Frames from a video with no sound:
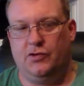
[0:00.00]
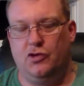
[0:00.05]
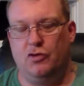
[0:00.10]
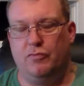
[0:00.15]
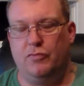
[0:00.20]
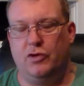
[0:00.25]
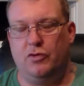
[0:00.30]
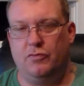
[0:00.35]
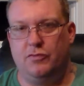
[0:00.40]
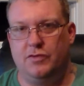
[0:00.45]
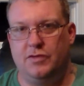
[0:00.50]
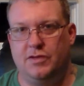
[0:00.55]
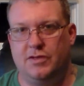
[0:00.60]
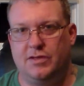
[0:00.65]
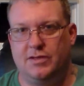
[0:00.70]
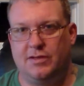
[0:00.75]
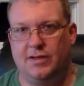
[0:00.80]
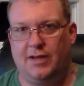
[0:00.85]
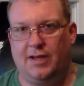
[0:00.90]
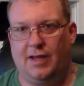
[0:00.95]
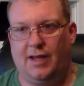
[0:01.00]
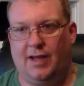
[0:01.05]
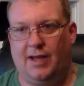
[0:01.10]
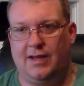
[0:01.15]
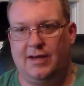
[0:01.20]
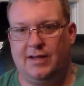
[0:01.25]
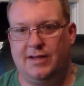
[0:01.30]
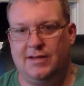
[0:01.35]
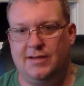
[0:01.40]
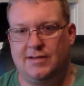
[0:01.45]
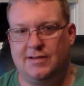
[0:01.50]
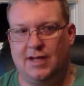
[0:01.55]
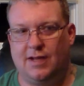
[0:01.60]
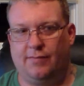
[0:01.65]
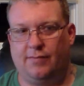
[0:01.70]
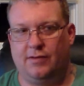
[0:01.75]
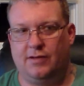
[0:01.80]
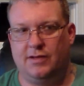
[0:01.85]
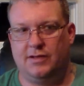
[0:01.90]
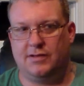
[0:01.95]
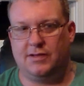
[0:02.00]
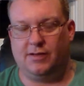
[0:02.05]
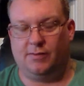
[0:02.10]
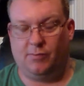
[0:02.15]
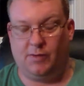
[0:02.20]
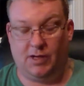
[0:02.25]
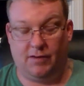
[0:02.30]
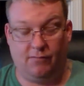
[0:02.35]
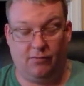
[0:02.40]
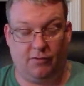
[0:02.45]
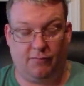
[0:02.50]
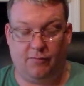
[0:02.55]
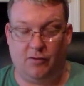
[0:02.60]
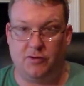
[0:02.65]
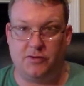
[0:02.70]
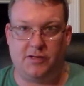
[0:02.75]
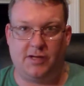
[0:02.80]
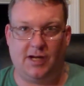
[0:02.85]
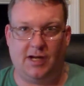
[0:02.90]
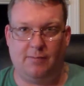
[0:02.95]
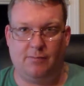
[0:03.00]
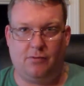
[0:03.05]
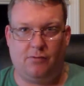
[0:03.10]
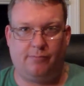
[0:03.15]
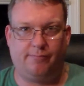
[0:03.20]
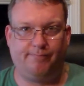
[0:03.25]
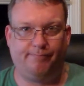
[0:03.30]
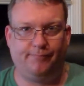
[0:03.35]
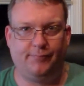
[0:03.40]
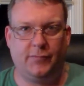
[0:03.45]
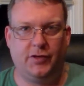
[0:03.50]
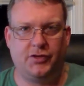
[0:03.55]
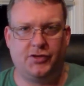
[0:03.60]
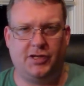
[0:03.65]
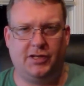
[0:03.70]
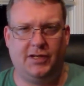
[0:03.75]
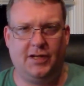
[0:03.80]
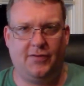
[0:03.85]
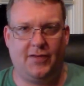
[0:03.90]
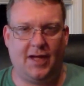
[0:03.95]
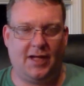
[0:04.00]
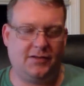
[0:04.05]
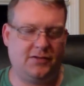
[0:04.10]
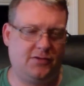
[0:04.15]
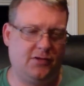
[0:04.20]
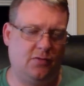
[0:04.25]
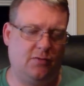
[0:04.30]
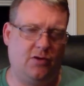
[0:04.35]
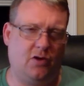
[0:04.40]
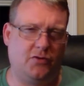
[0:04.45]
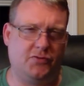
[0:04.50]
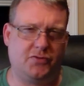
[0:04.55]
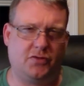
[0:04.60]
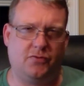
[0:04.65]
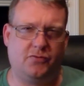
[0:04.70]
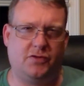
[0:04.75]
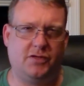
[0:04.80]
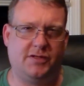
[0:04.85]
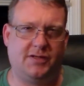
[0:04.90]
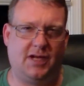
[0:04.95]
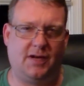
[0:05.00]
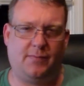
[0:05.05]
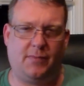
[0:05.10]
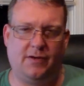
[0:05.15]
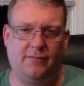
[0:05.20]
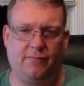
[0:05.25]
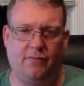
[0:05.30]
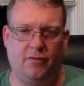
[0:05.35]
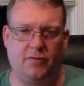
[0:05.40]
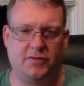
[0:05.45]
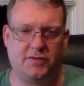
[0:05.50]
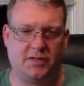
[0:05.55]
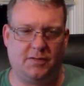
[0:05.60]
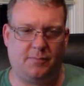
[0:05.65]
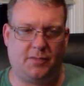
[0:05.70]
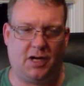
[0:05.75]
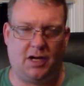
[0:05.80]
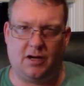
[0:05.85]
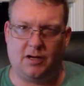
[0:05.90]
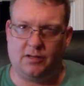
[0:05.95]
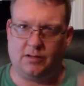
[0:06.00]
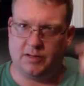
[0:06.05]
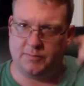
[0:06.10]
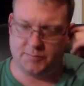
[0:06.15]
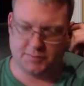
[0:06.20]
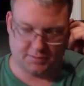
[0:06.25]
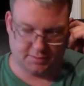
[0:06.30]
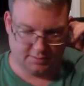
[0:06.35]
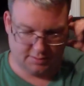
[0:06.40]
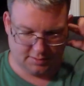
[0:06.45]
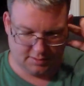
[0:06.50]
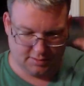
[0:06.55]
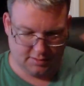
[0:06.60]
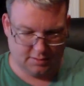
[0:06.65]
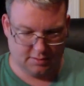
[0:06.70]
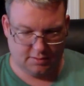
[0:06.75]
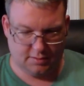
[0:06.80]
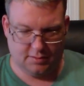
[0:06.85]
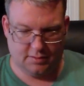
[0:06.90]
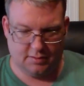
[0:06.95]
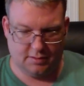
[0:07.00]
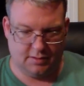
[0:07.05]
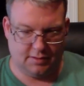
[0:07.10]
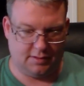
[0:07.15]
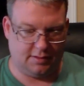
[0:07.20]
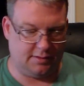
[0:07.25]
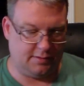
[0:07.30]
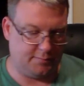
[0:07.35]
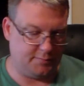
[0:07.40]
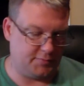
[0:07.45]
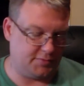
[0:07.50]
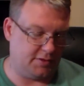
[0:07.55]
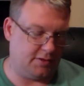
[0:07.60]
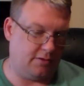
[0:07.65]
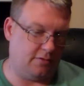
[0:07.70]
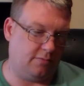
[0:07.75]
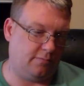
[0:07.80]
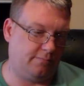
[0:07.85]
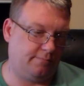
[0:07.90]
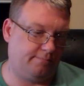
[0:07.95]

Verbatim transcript: New Mutants 87, is it? Whatever the first cable. She did that too, and also she signed my first Apocalypse. Um, so,